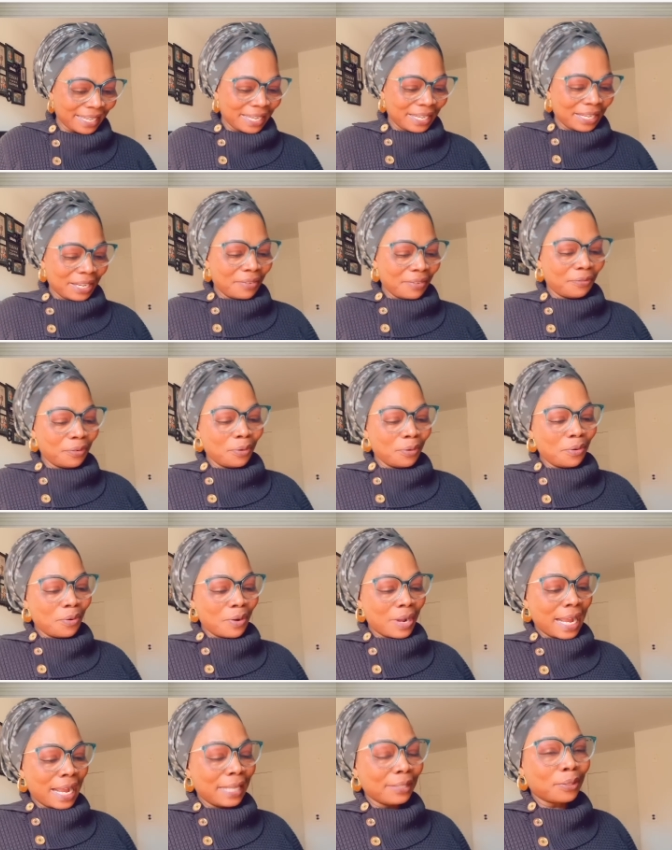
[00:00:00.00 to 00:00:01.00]
If you
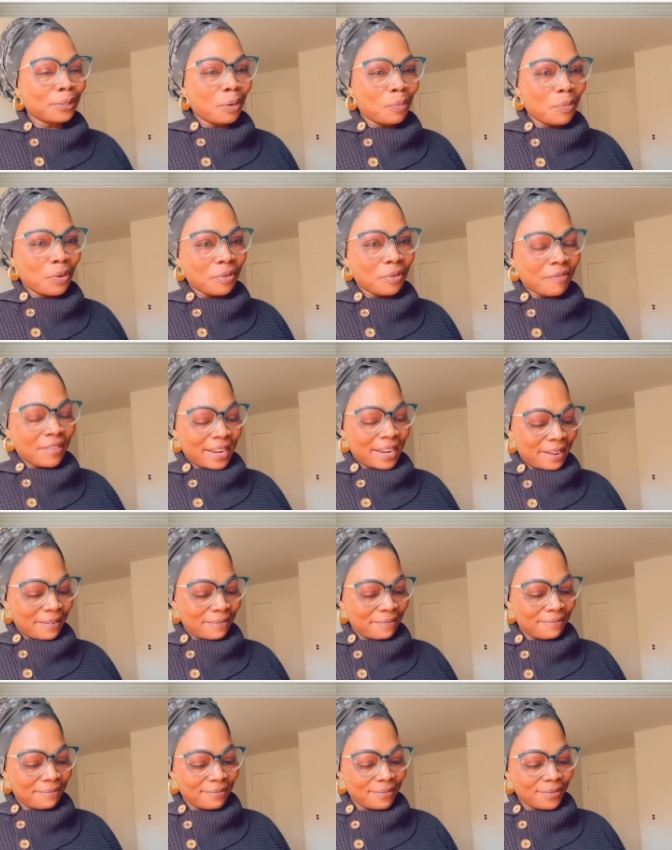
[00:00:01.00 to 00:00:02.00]
look at some of them,
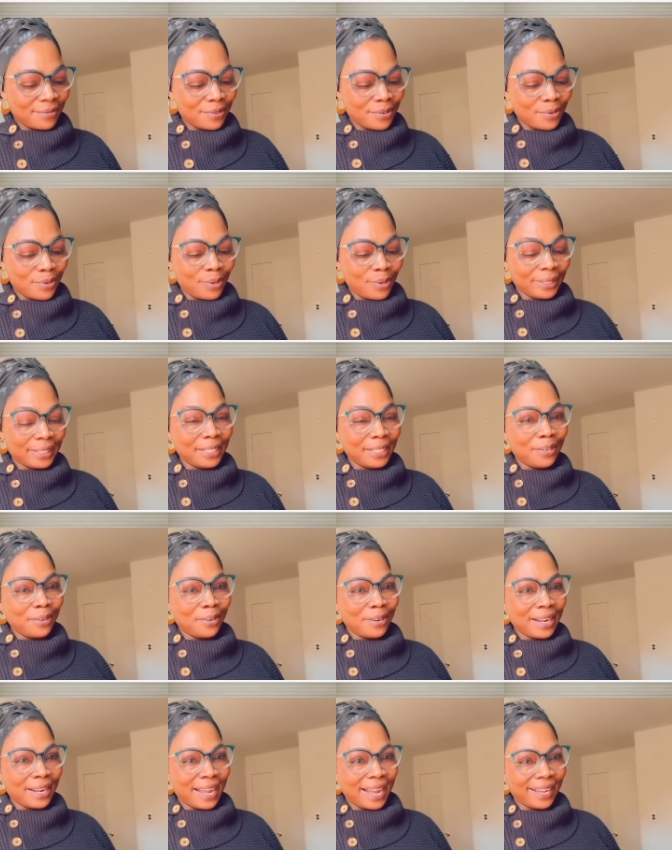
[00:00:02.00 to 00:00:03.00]
you go see
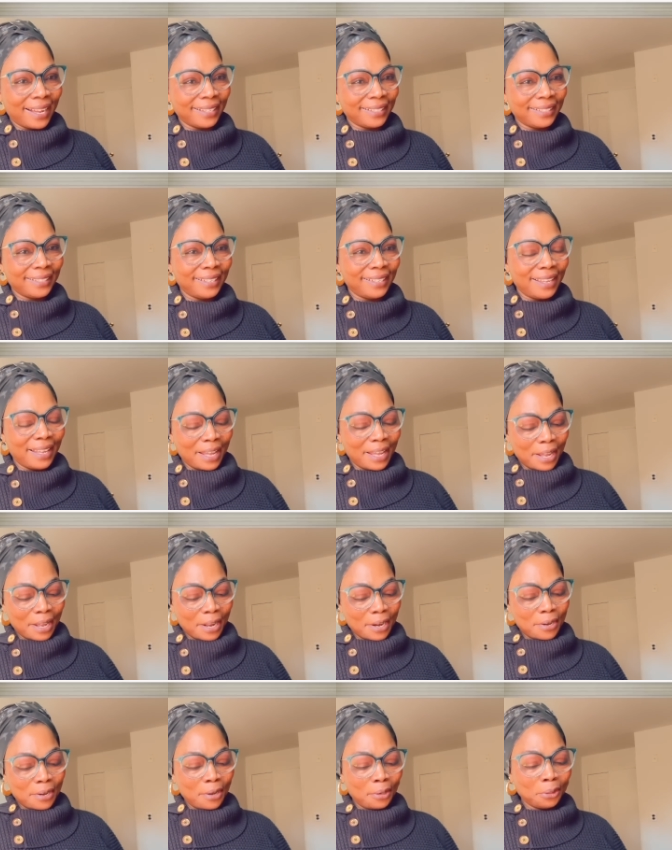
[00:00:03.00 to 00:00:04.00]
hunger.
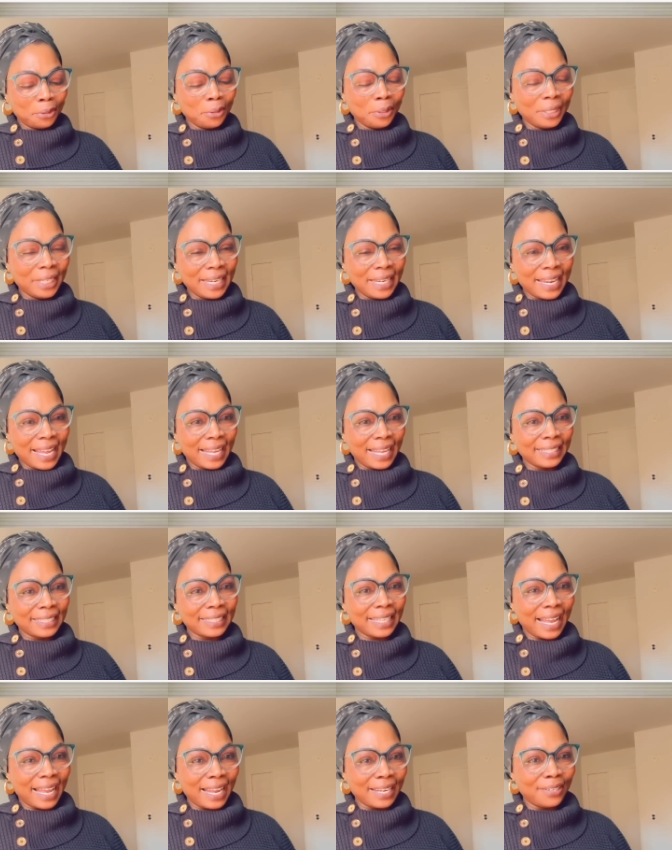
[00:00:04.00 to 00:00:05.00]
Not only that,
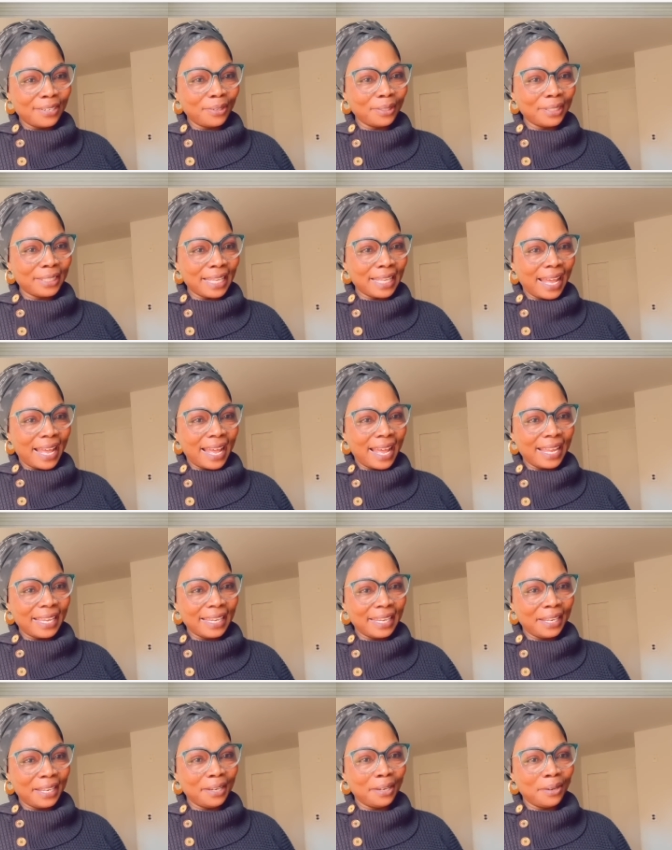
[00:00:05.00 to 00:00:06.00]
her
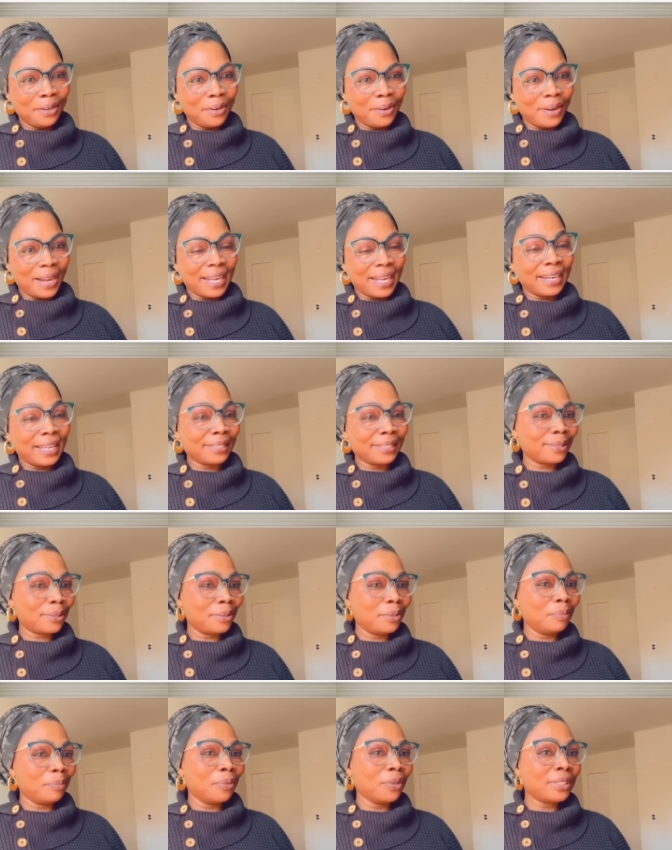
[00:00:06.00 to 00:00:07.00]
daughter-in-law and her
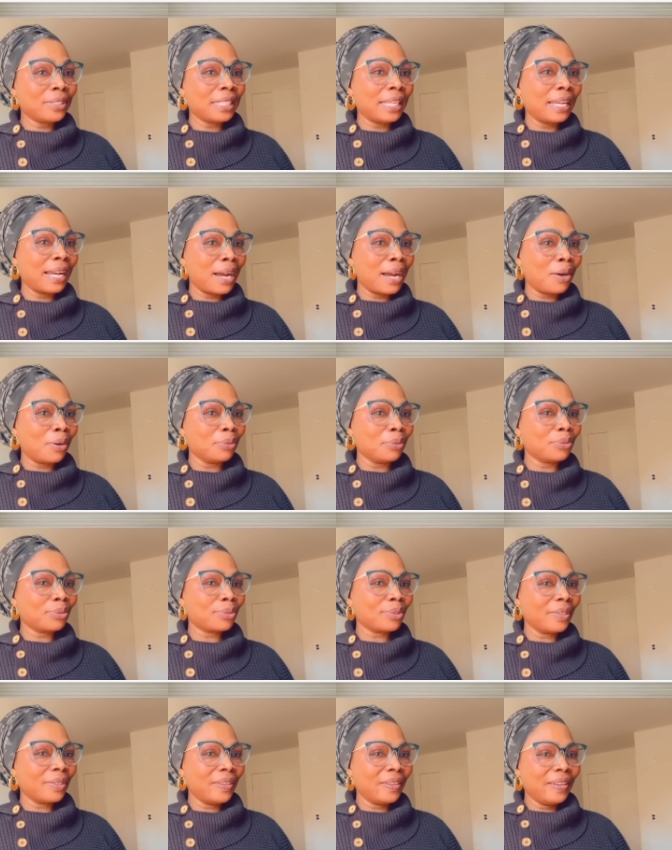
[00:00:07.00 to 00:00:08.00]
son bought a house
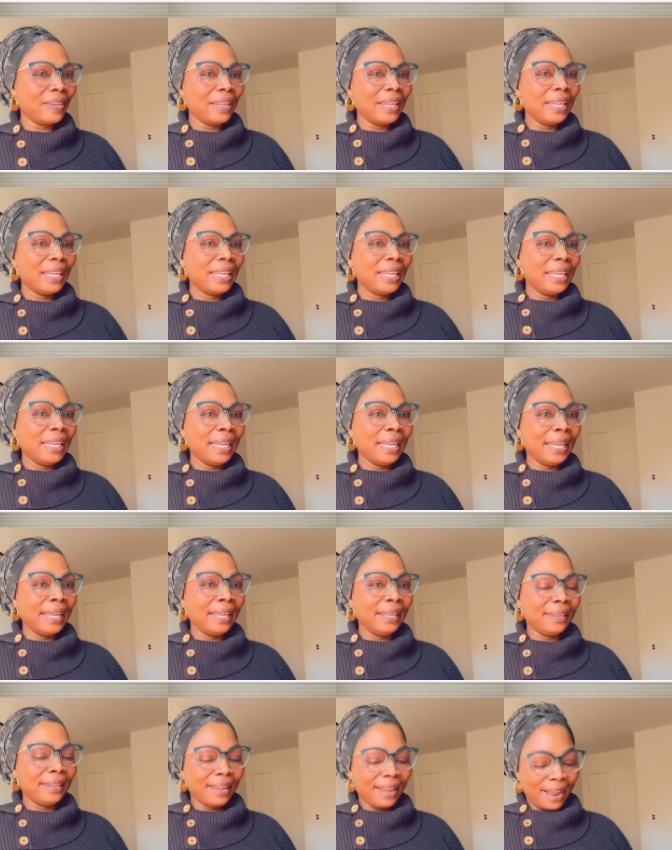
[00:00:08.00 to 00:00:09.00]

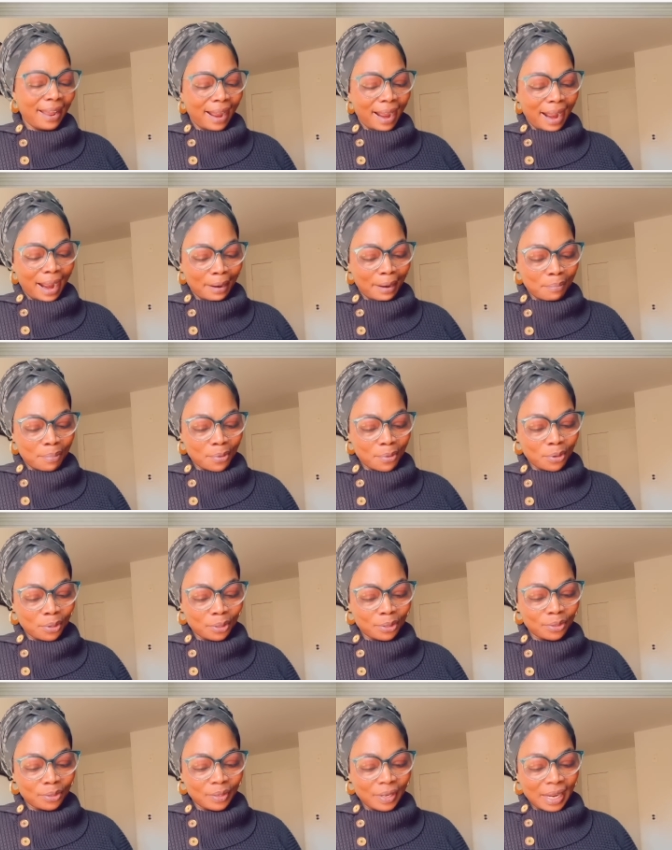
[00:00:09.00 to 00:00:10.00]
in
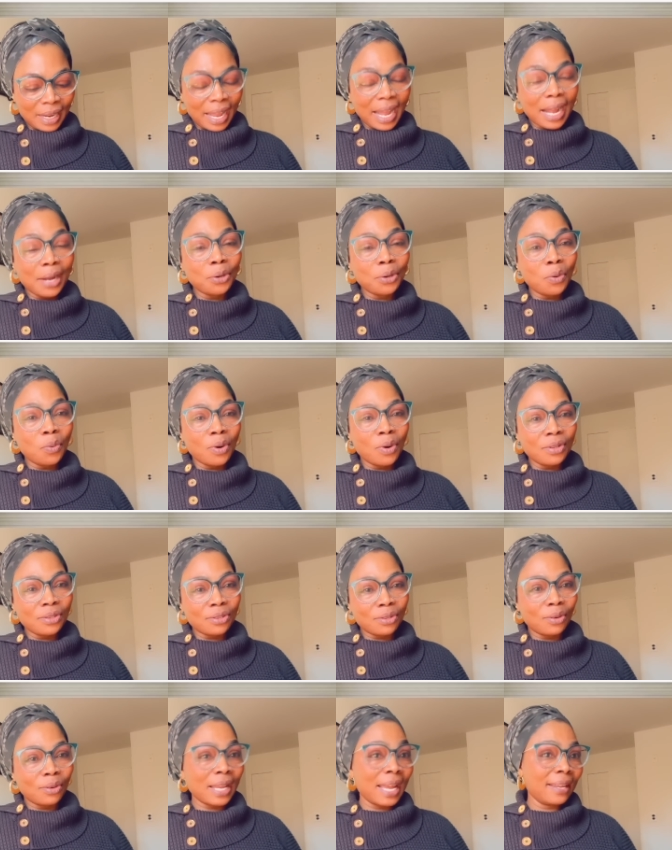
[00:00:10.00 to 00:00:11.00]
abroad. I no wan
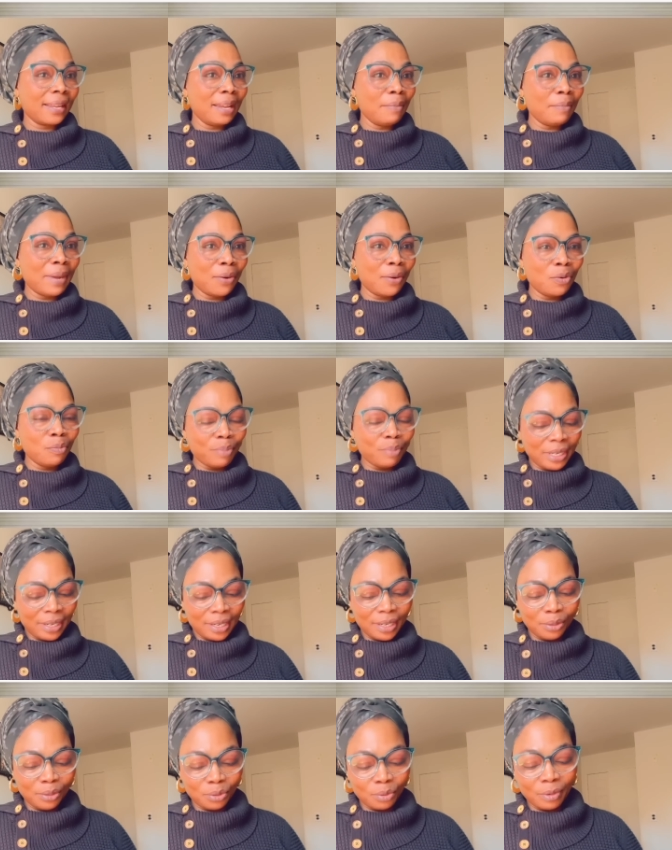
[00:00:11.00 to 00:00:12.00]
talk, I get my own
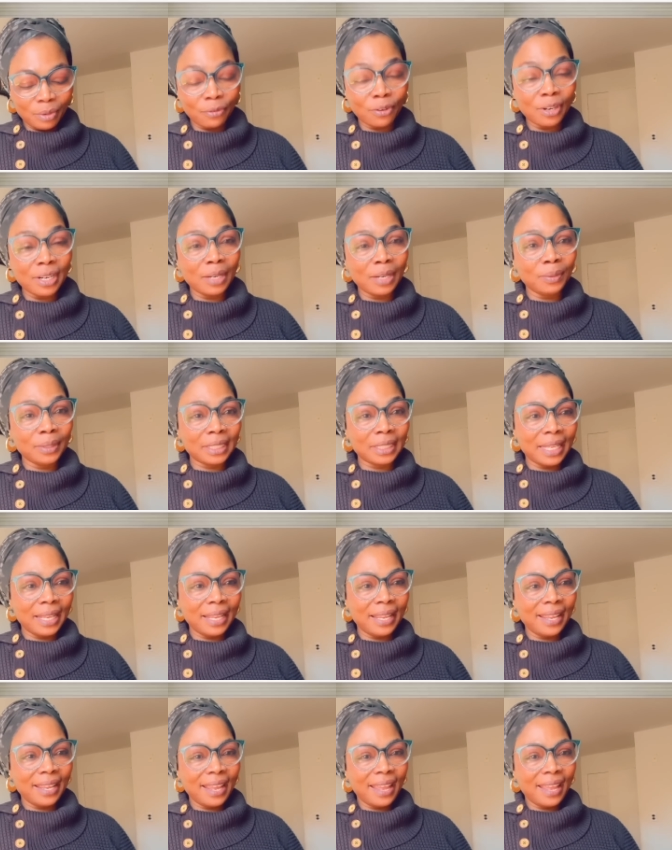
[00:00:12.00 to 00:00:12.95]
pikin too before they will say